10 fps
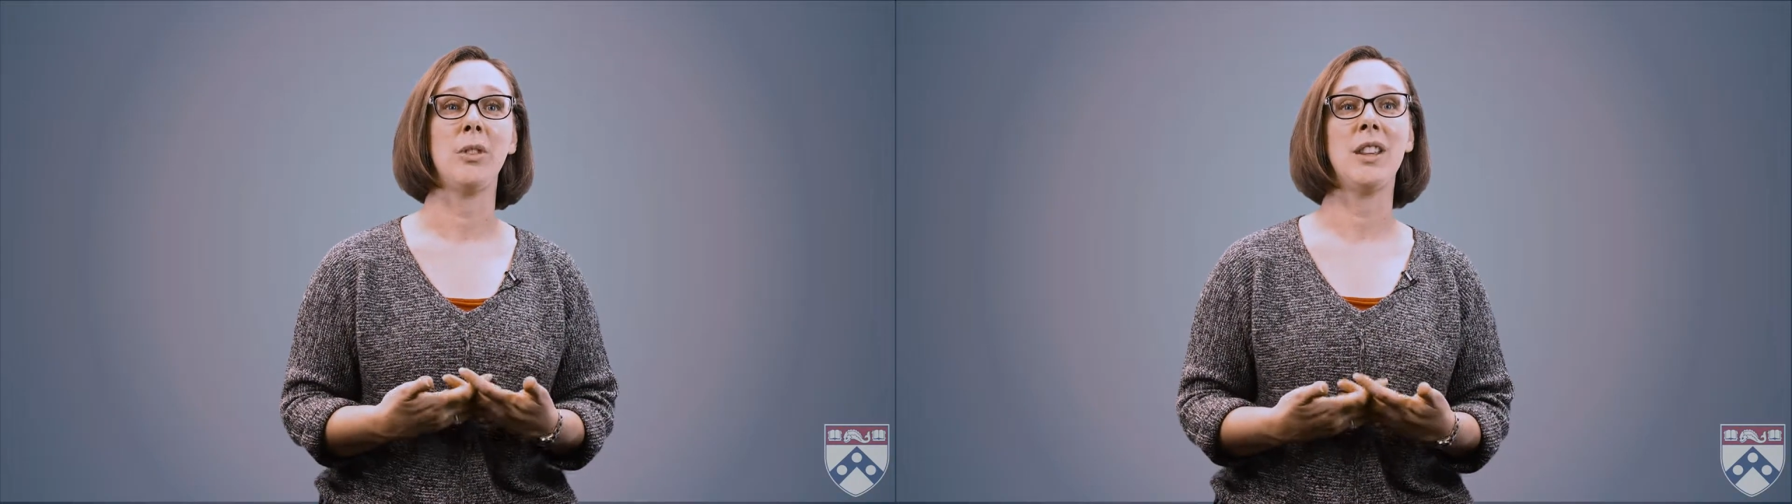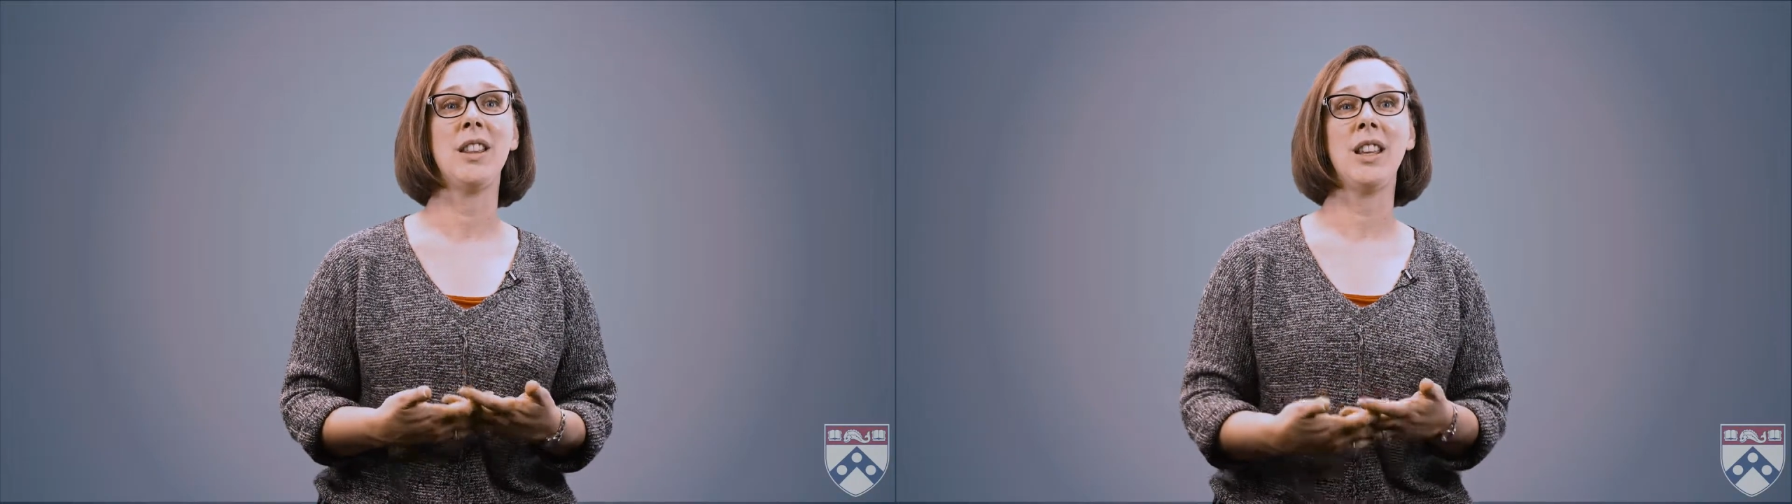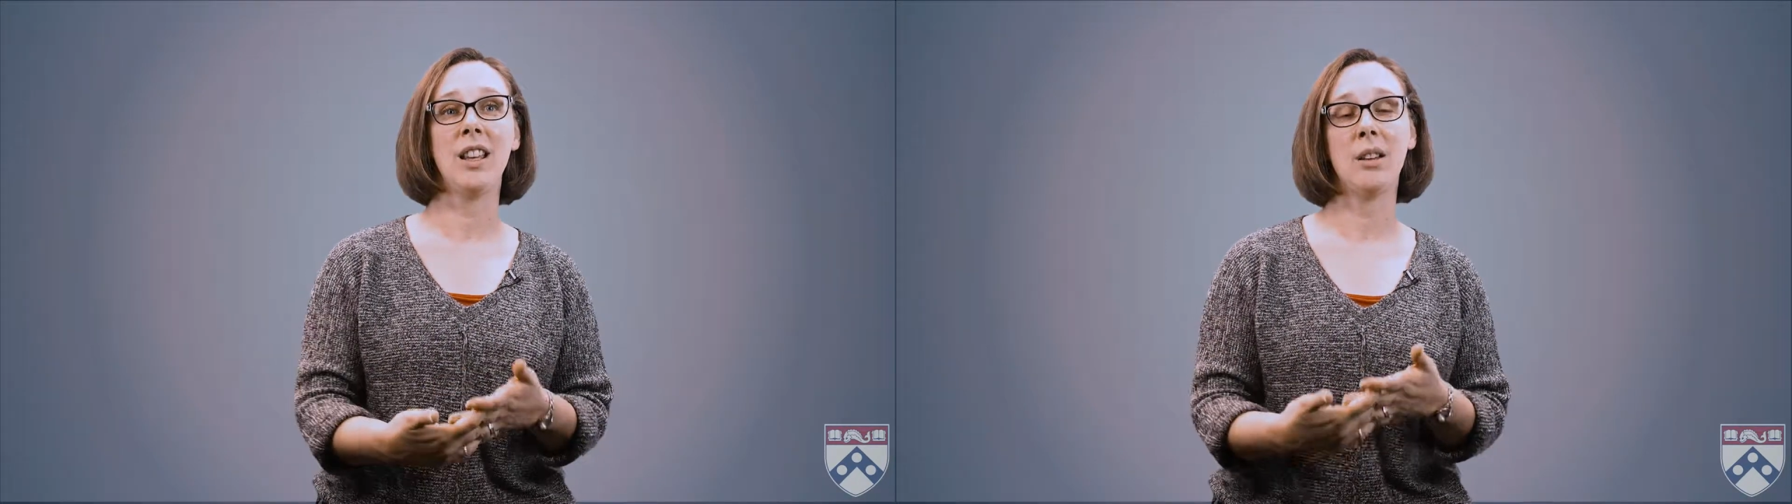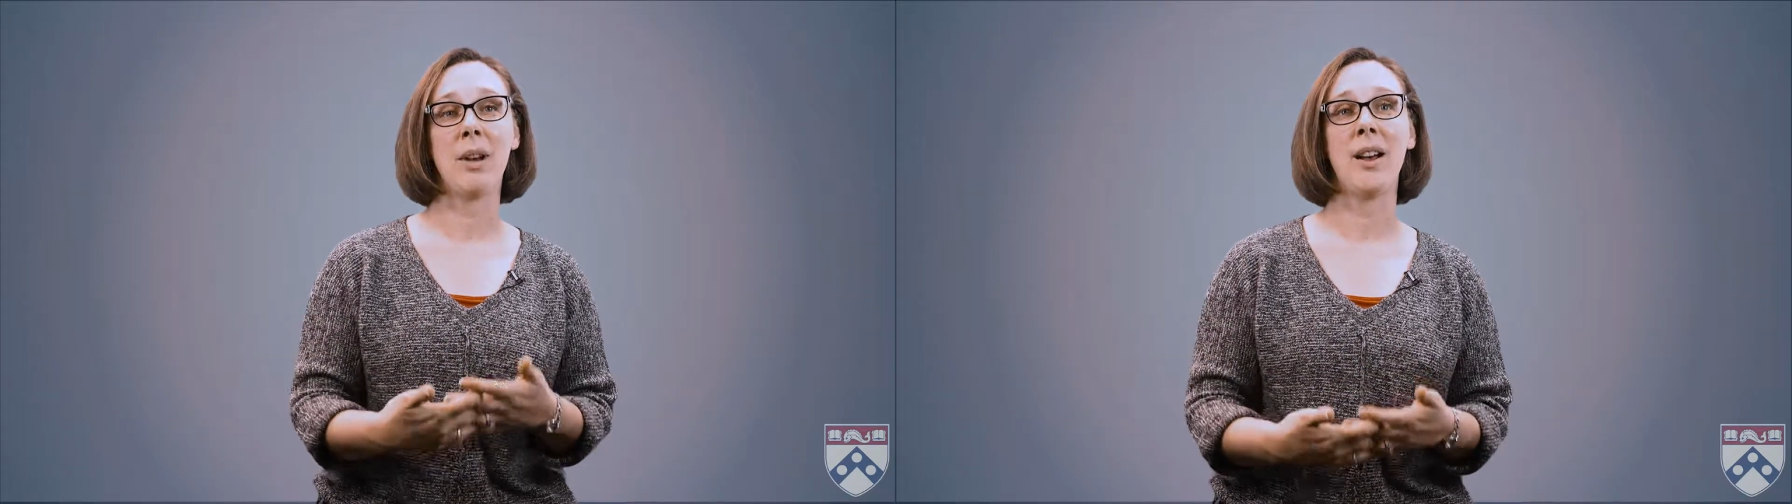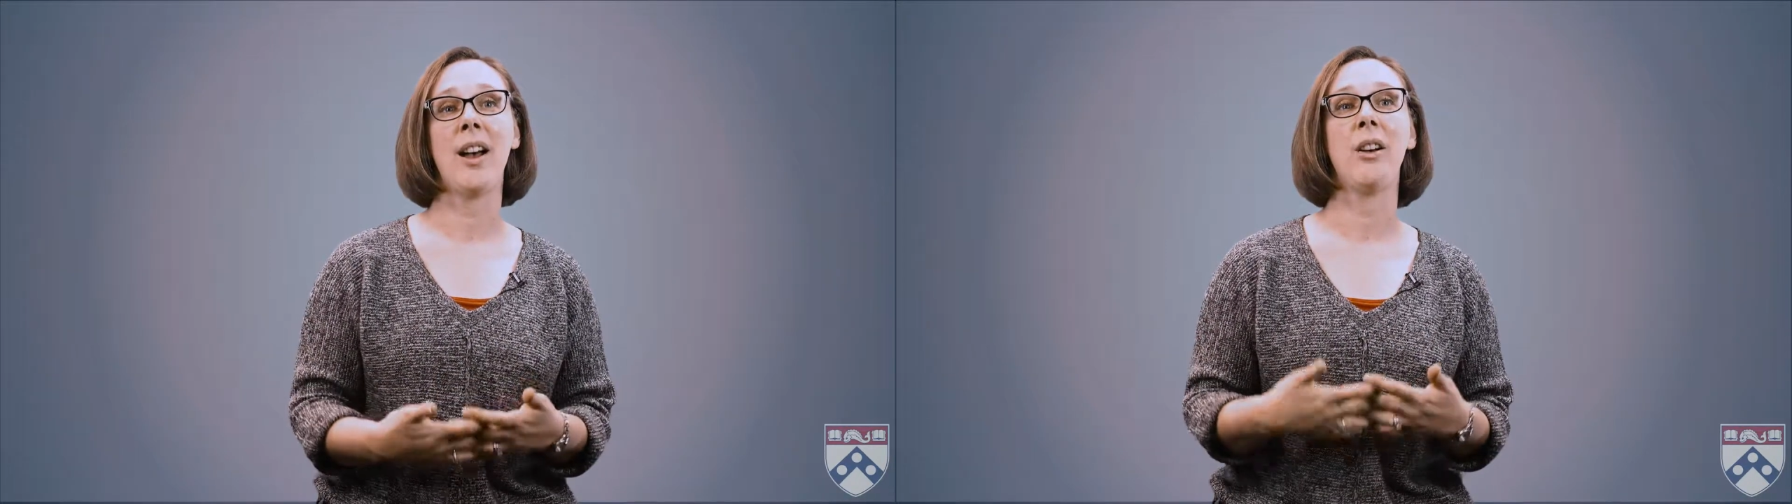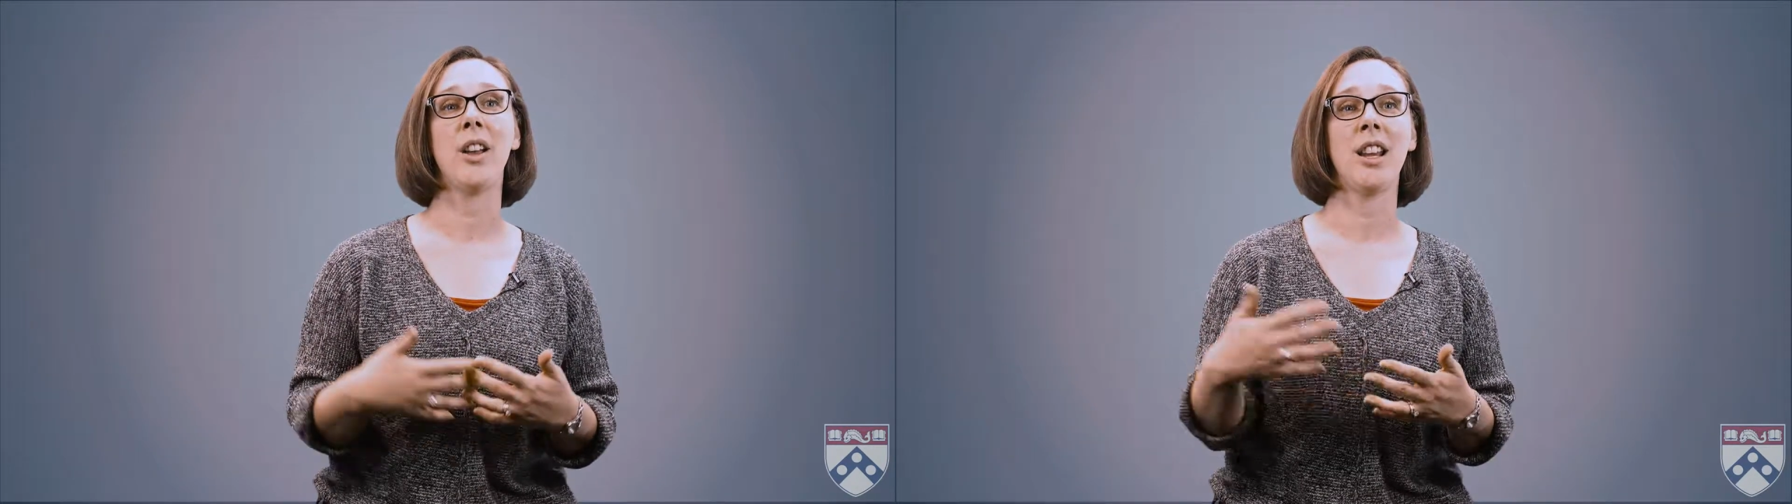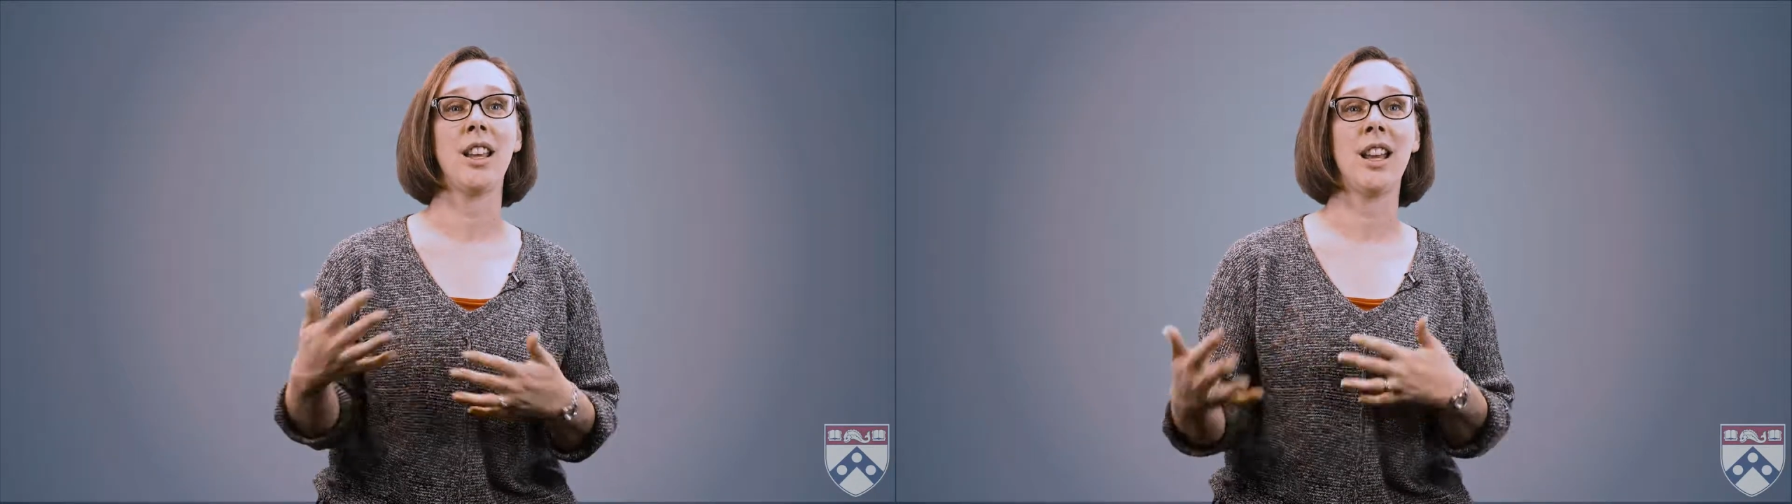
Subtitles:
really thinking about how can I